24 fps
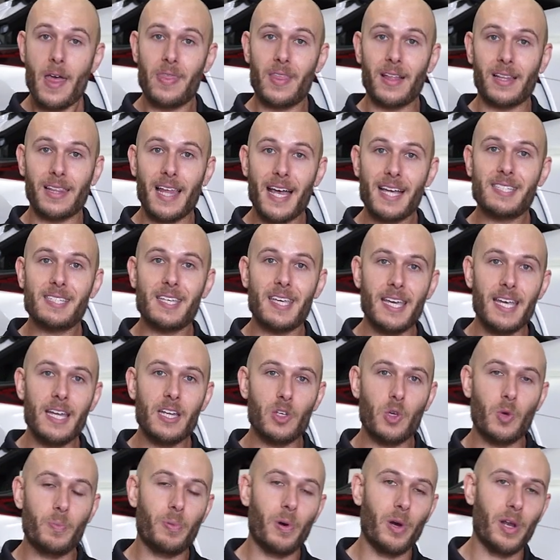the less heat
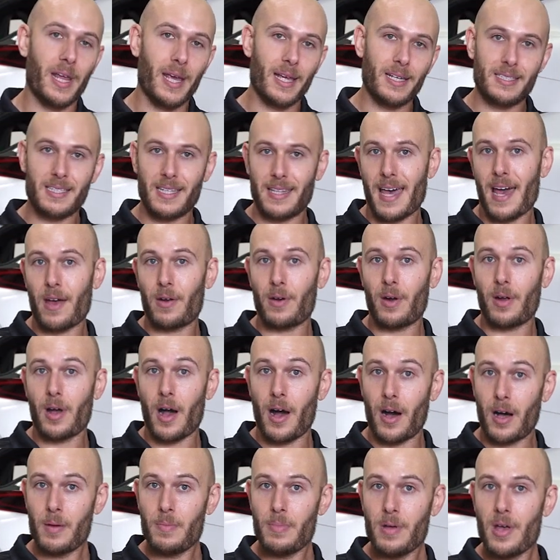you put into that
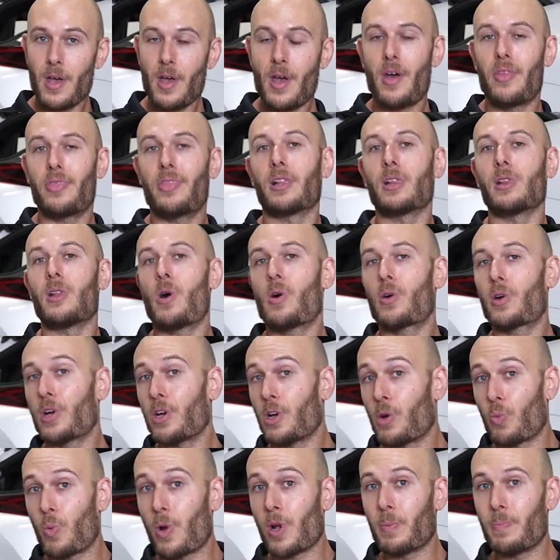hub, the longer
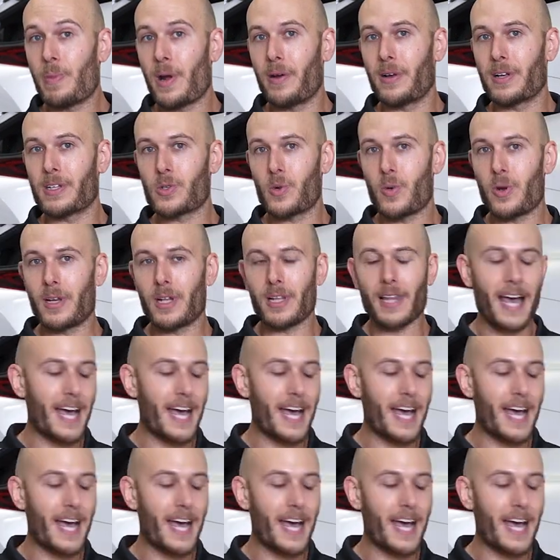your wheel bearing is going to